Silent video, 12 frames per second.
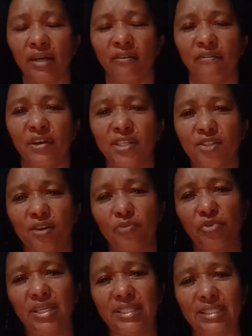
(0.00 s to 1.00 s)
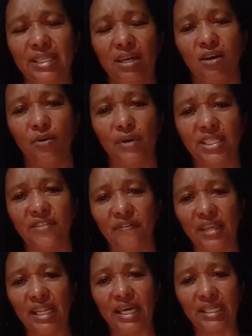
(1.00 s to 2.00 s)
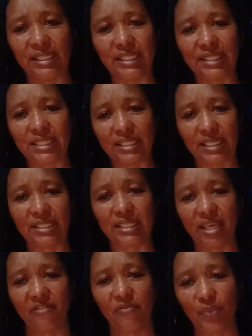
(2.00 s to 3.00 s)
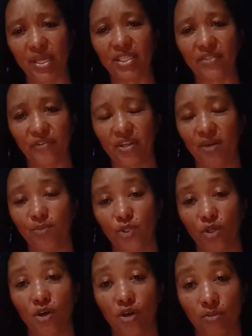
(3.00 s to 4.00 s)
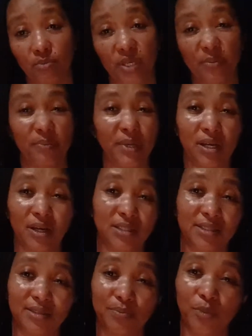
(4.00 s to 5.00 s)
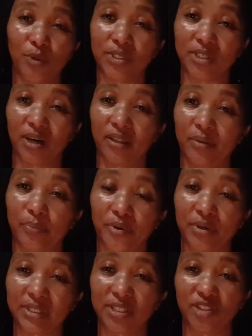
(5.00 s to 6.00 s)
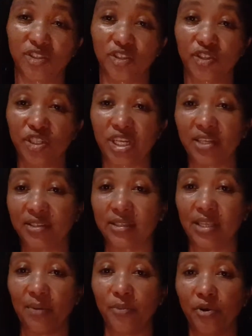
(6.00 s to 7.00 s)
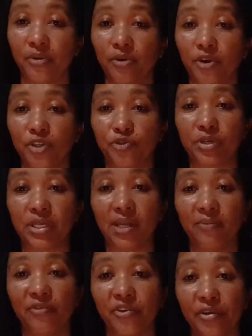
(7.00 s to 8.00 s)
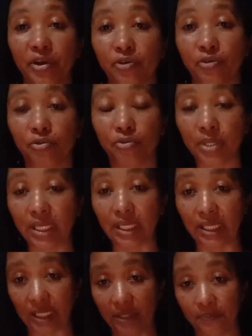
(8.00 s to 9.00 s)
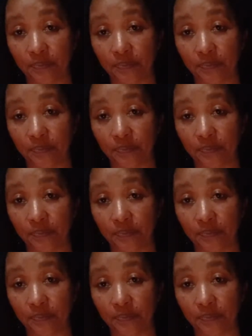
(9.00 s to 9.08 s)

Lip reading: For some reason, they always feel like this is a safe place for them to come, maybe because most other persons just chase them or treat them very cruelly.